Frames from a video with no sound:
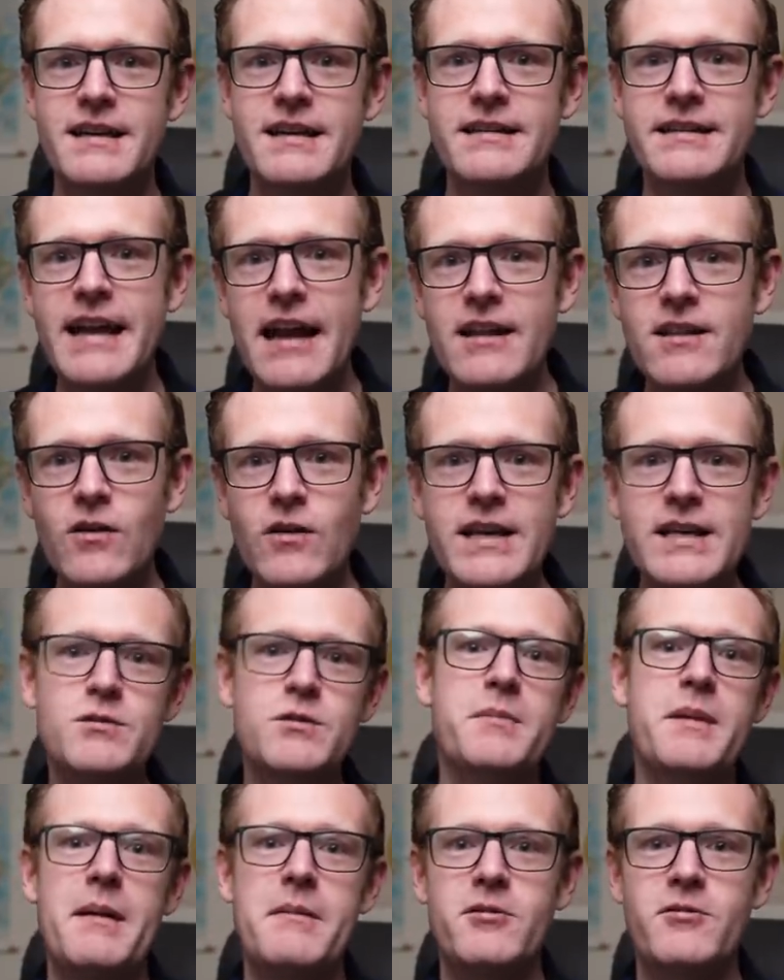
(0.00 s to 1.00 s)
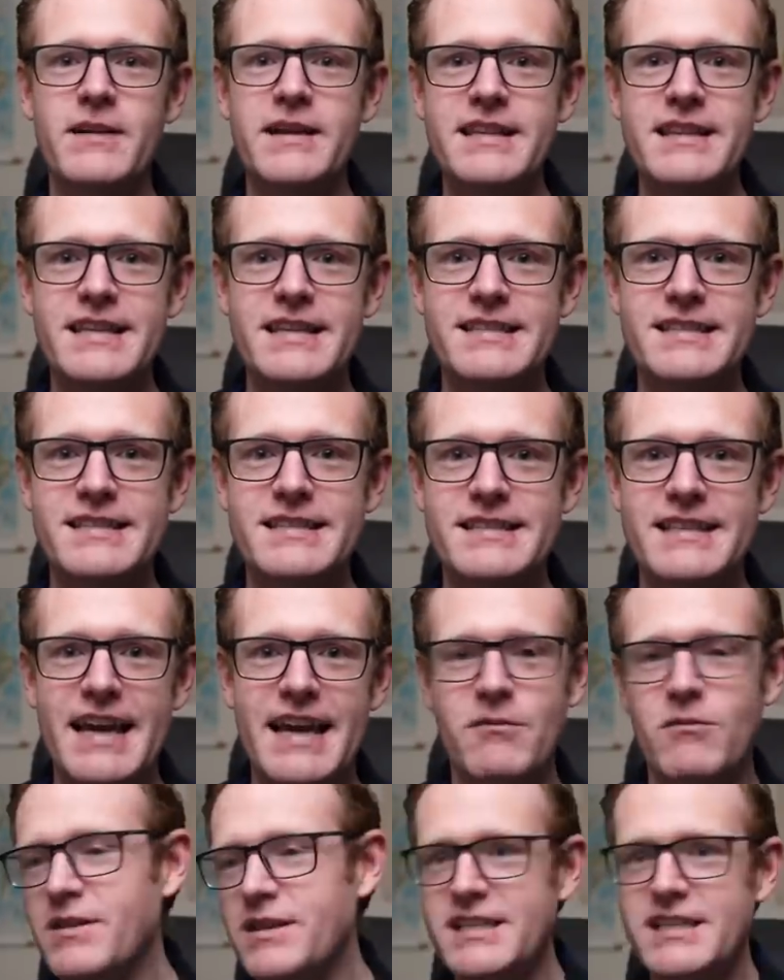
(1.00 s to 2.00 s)
Now, lawyers would be able to read this and
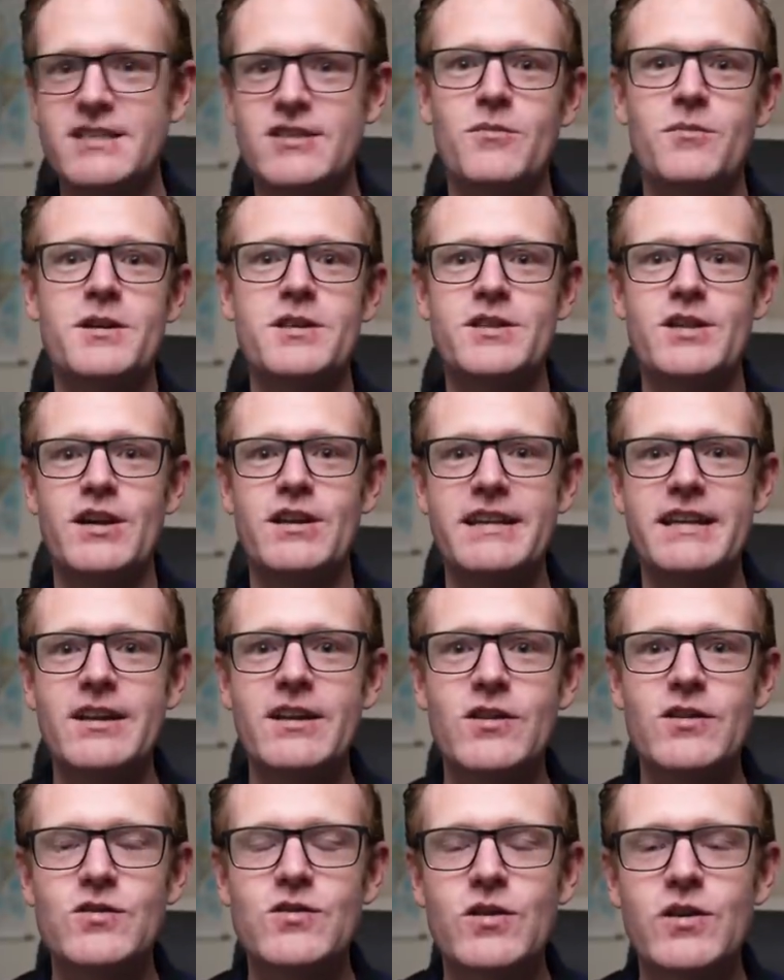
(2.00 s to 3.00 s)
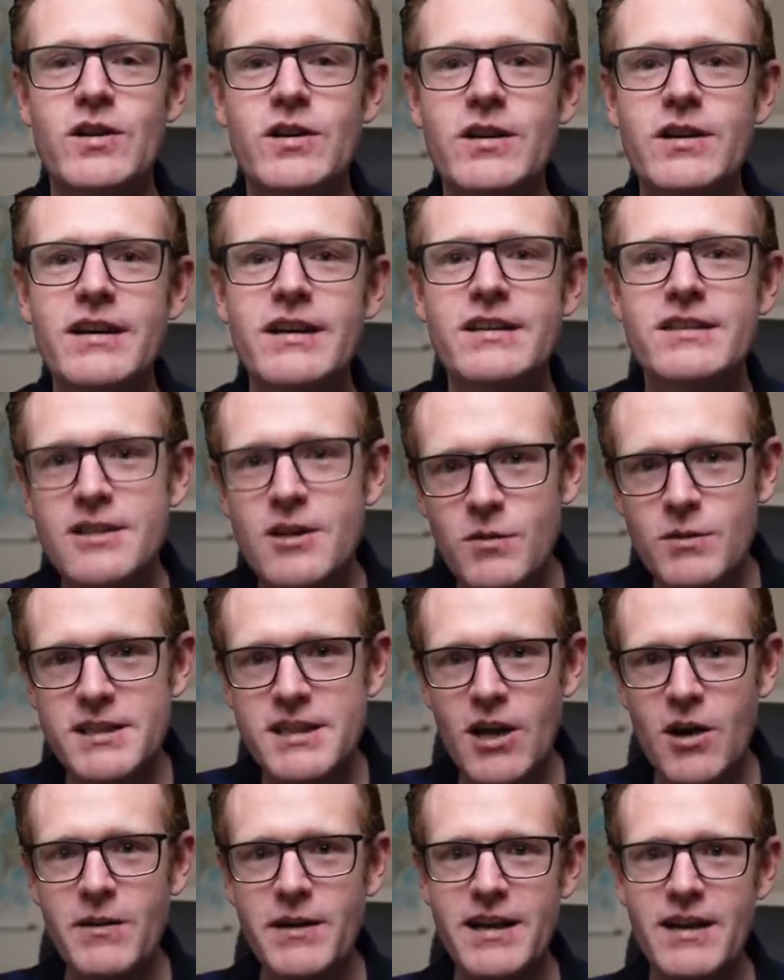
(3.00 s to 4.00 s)
say, well, this is almost certainly not true. So what's
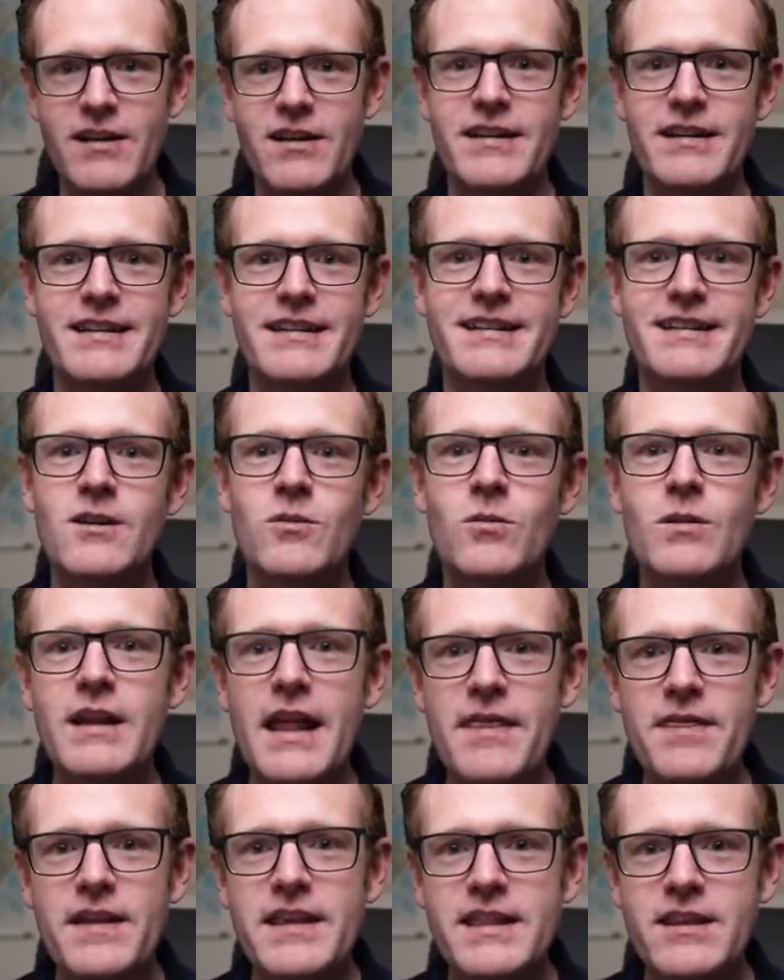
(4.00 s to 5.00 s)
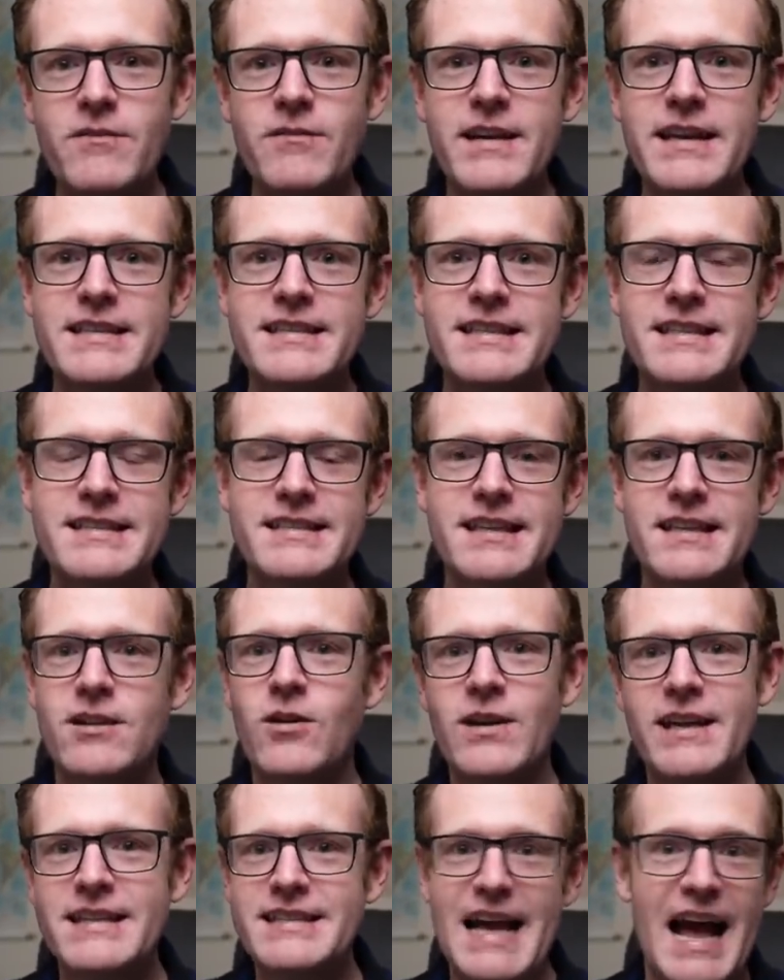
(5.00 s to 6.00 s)
going on? Well, I think the reason is that
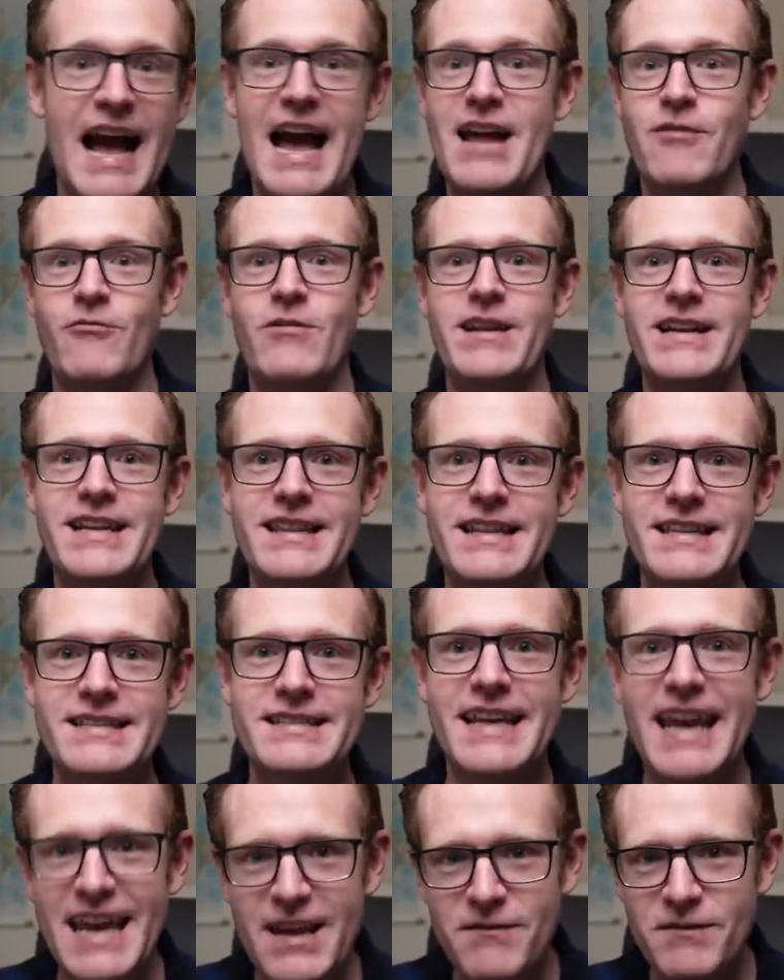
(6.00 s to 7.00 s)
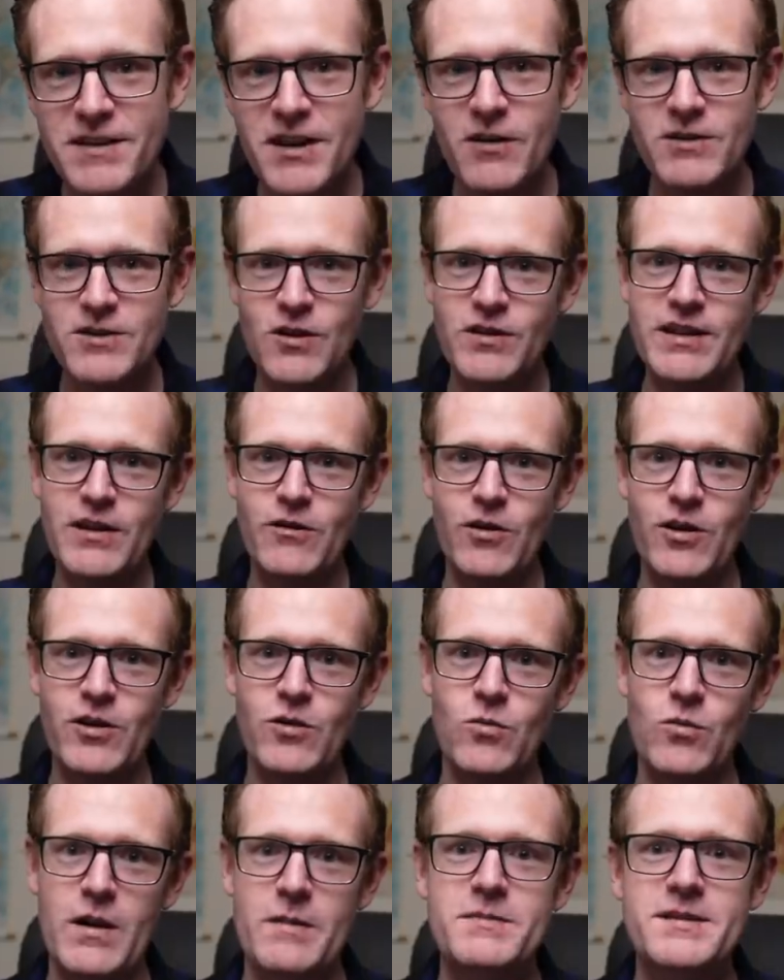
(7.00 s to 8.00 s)
lawyers aren't reading this, even though it's on their
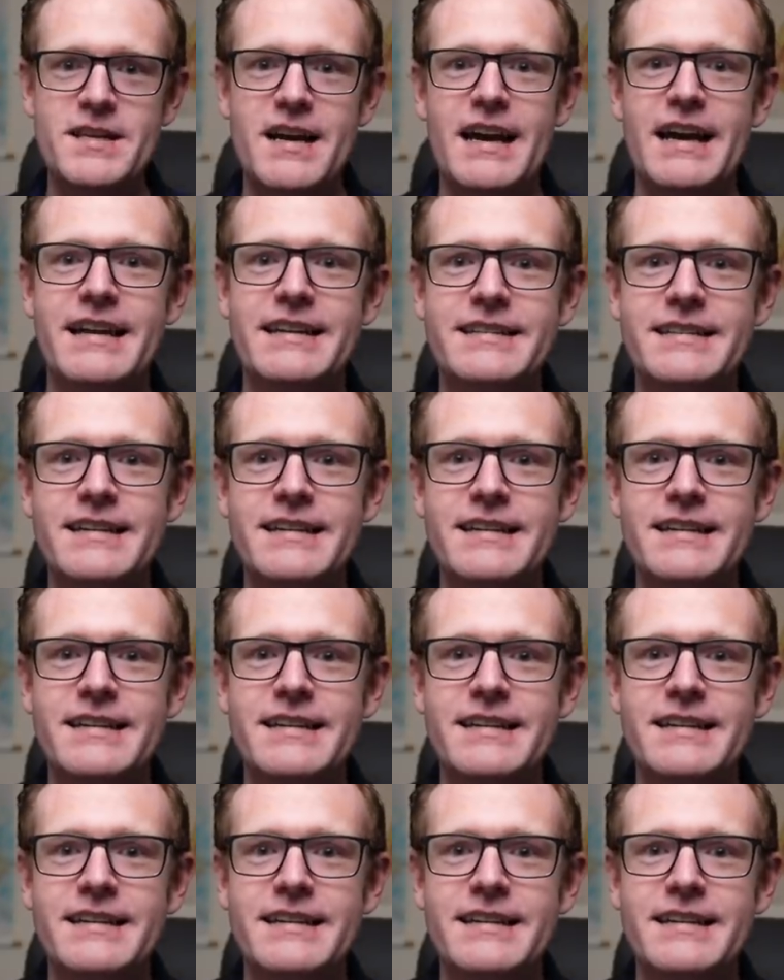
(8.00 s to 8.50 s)
own website.